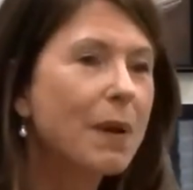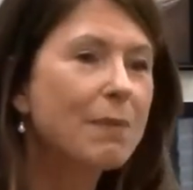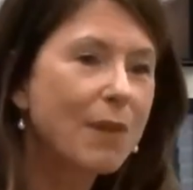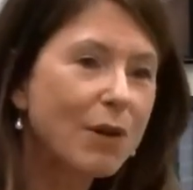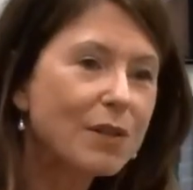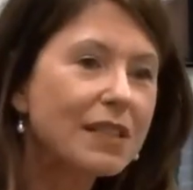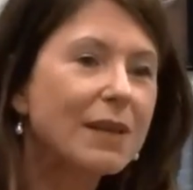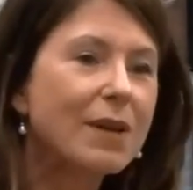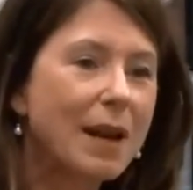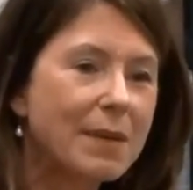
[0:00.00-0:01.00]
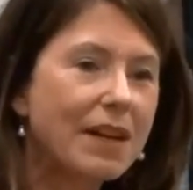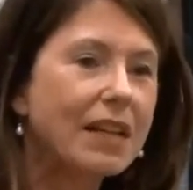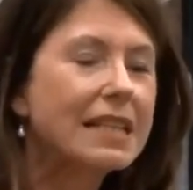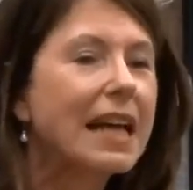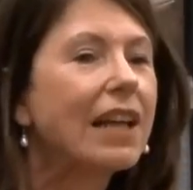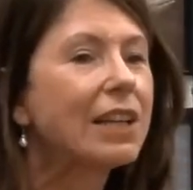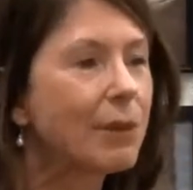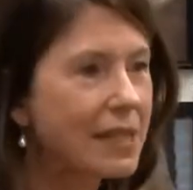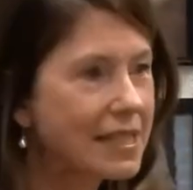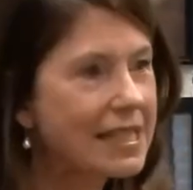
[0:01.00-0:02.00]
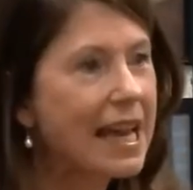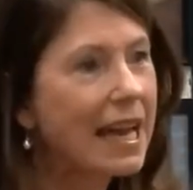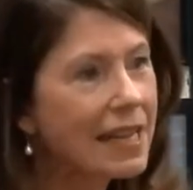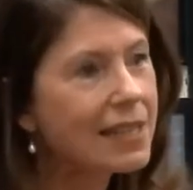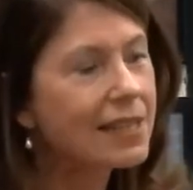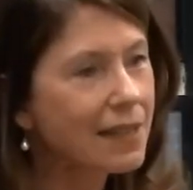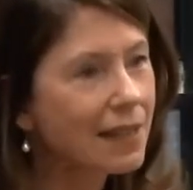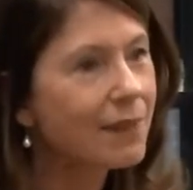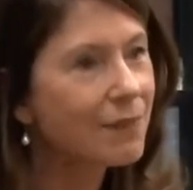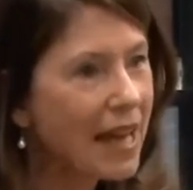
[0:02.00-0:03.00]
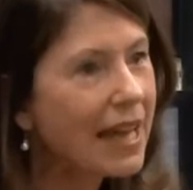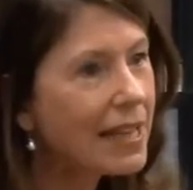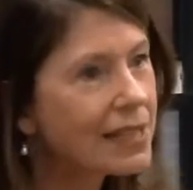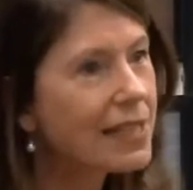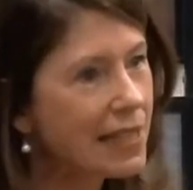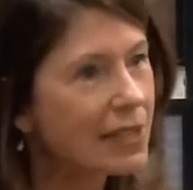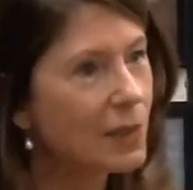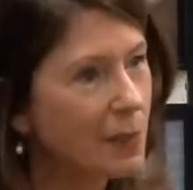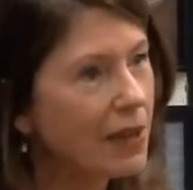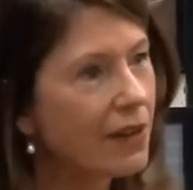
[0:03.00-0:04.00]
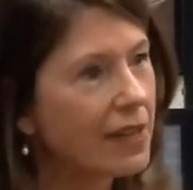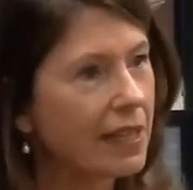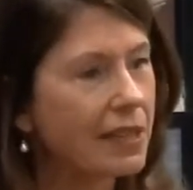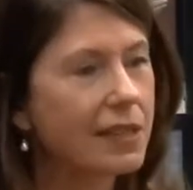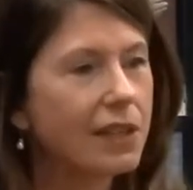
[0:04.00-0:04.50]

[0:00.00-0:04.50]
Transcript: mostly, what I'm here to tell you is that is the that is the experience.